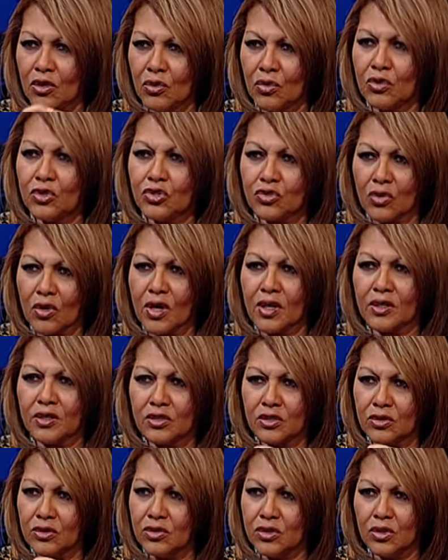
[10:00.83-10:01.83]
you were trying
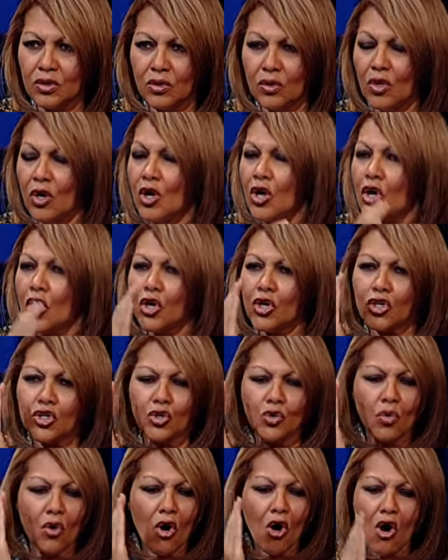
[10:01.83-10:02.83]
to do, yes. you were